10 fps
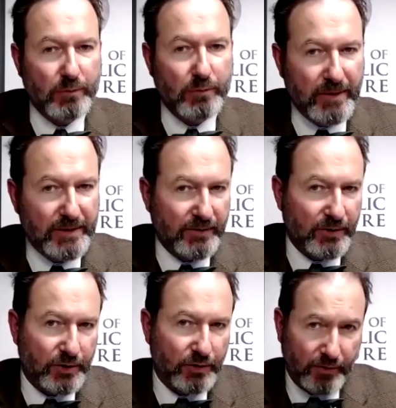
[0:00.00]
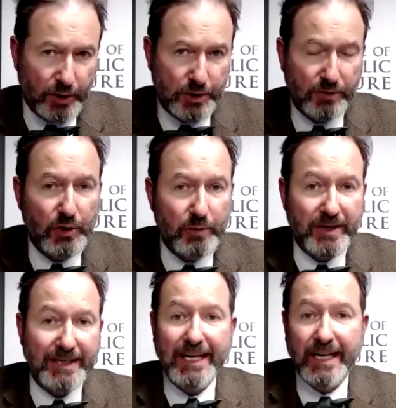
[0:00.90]
movement and the conversion of Newman
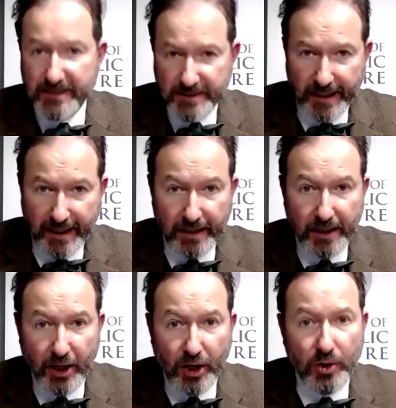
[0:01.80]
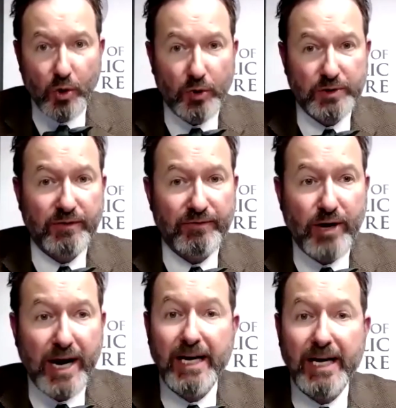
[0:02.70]
in his day caused a
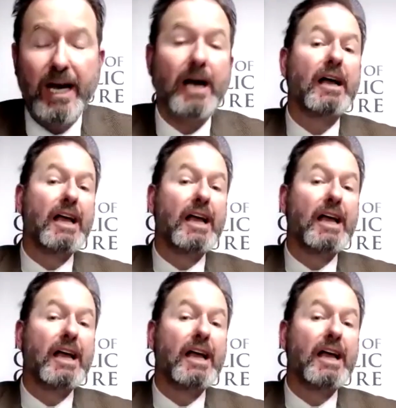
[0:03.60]
fracas